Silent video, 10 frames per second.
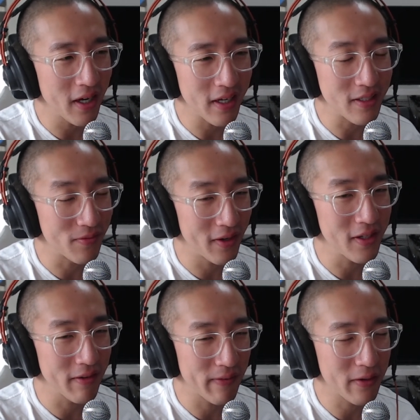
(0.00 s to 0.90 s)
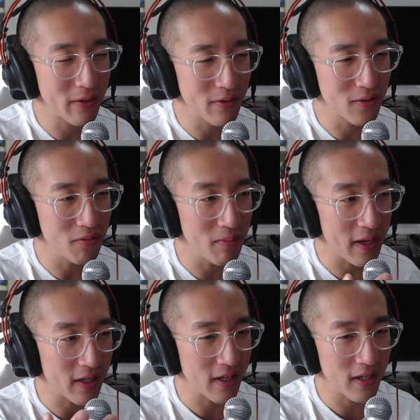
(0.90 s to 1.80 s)
it's very difficult to
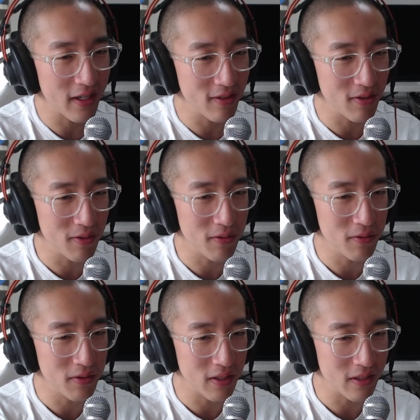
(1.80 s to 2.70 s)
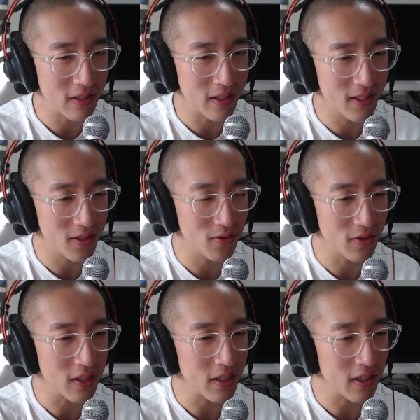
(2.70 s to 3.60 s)
make it into this
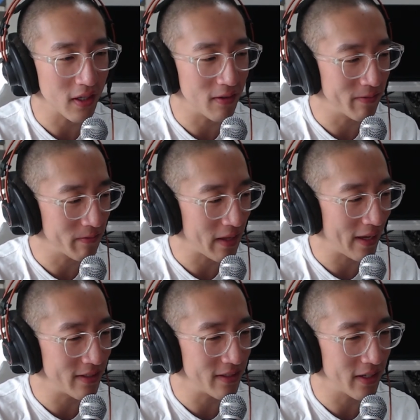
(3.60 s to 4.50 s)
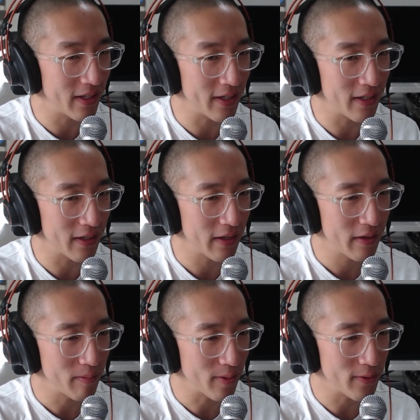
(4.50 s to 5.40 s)
industry of dancing,
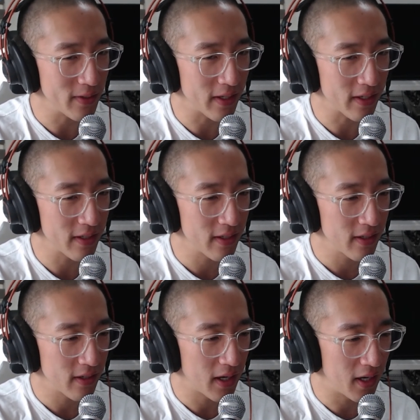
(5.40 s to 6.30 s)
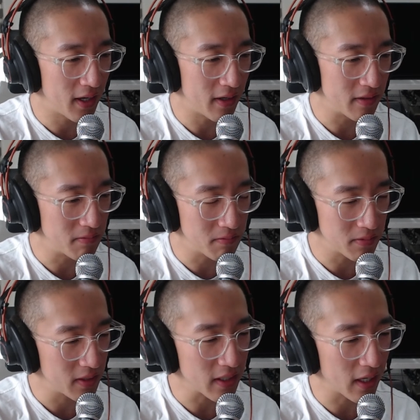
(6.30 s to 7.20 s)
music,
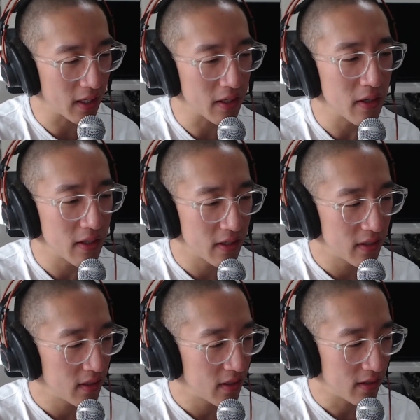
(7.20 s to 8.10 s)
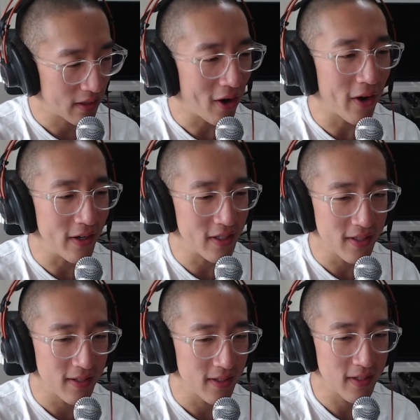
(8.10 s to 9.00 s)
singing, art.
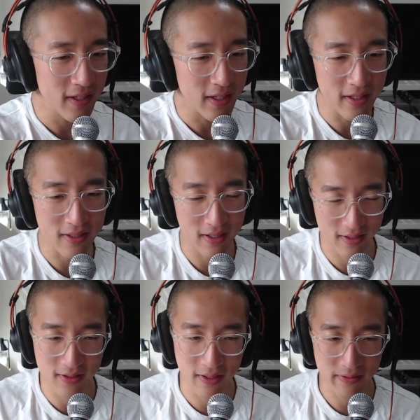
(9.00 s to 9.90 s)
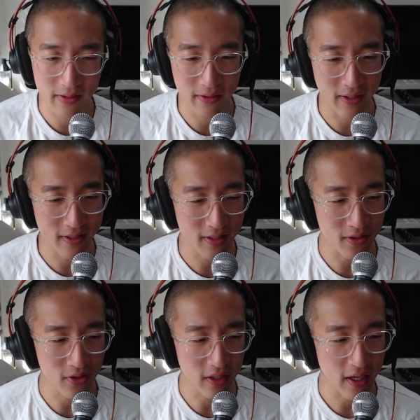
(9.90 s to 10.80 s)
It's a difficult
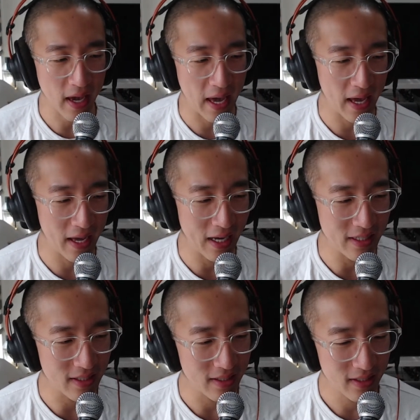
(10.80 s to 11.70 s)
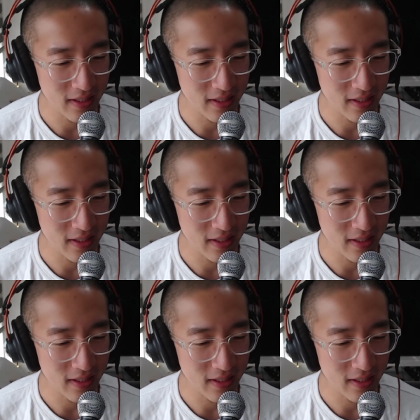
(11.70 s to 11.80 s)
industry, and